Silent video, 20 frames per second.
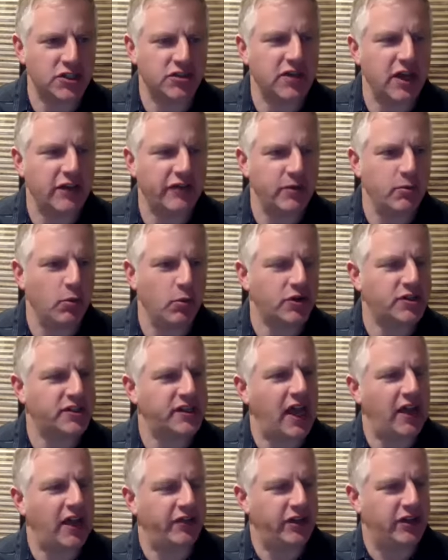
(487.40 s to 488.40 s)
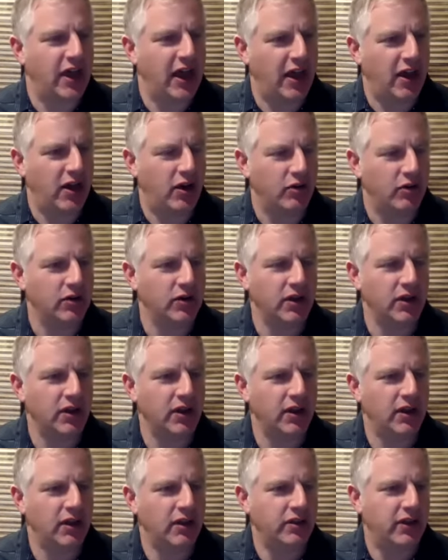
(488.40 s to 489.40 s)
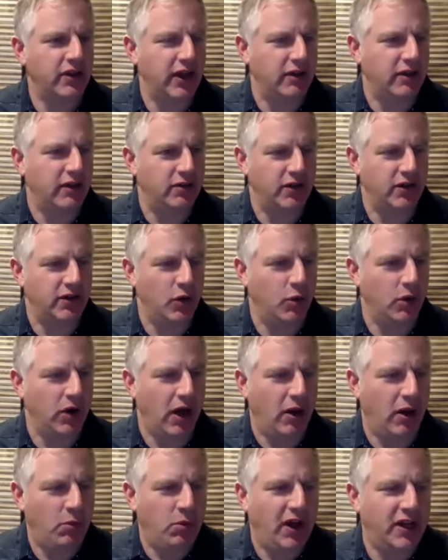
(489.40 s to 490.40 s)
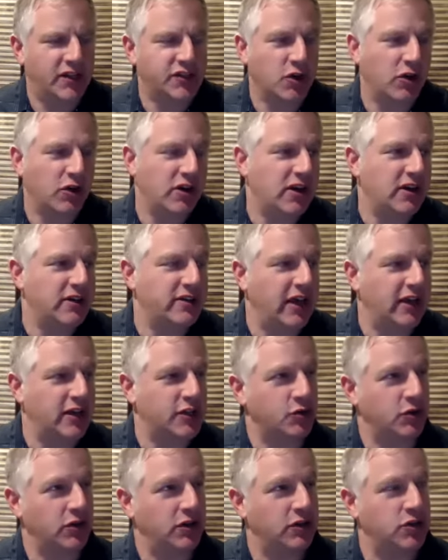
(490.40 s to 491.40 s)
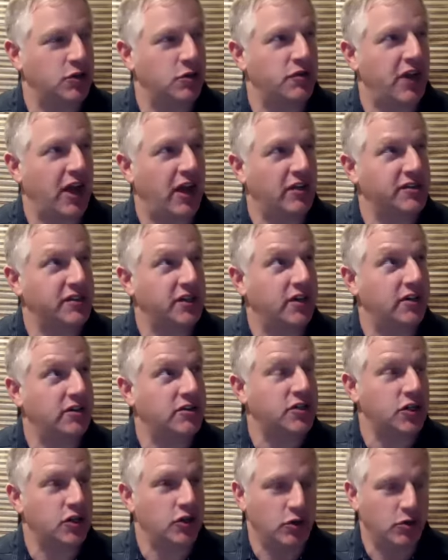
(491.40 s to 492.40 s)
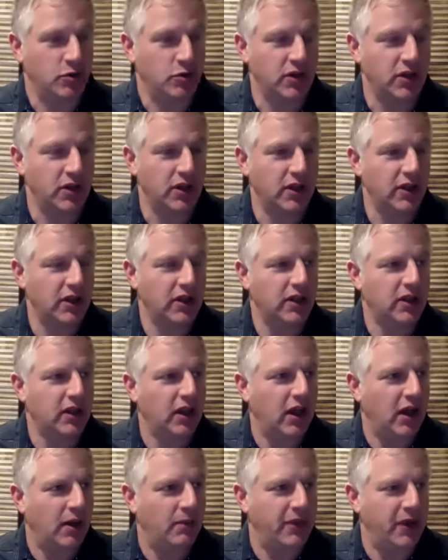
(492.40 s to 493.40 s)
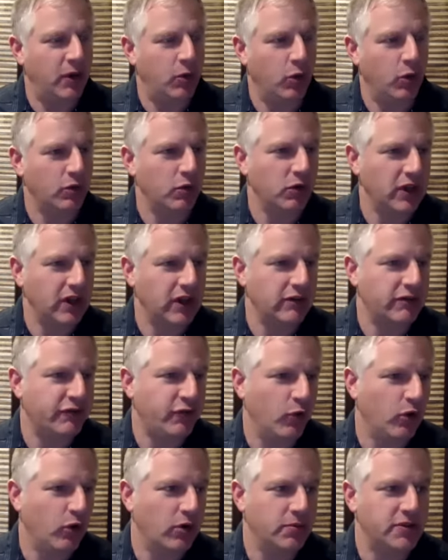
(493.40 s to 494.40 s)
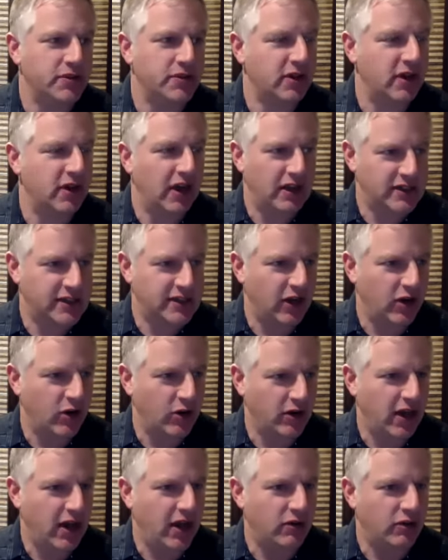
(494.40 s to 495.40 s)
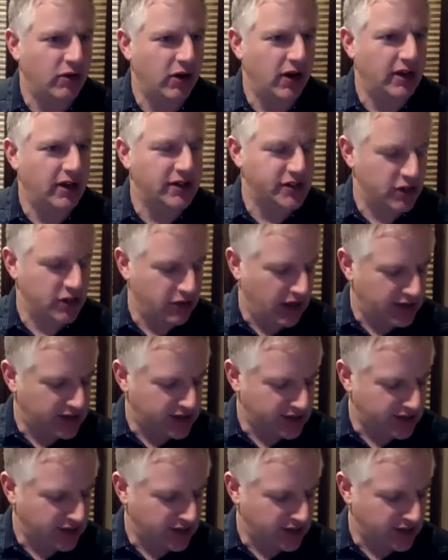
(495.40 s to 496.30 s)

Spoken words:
are definitely more savvy now than when I started in dentistry in 2002. They weren't really informed as they are now, right? So that's